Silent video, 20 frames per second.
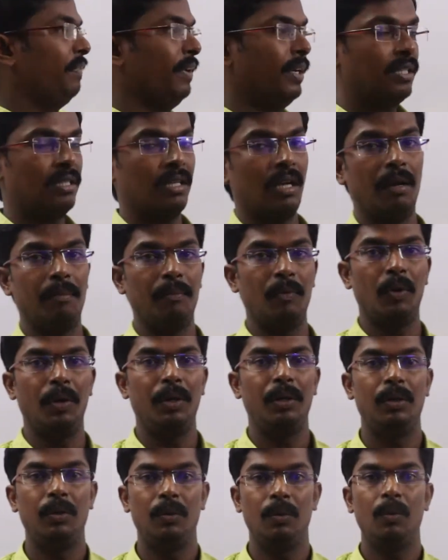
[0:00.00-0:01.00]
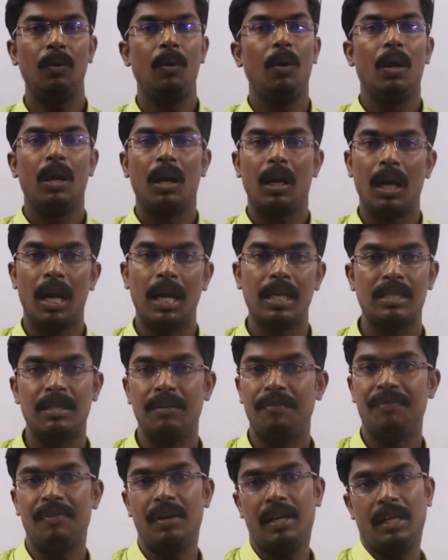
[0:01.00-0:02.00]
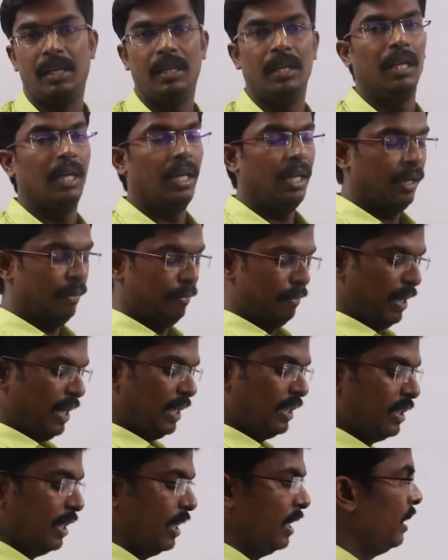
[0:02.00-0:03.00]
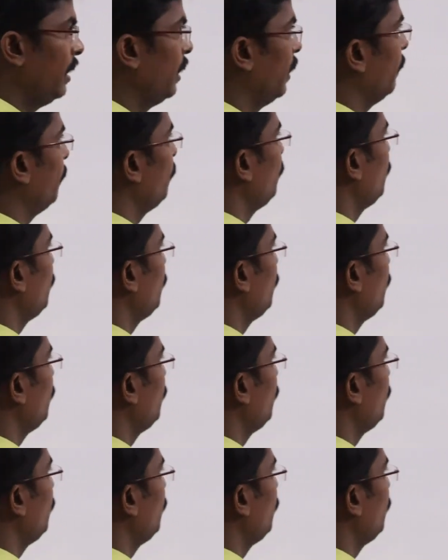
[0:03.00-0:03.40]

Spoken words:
defects I am going to classify in majorly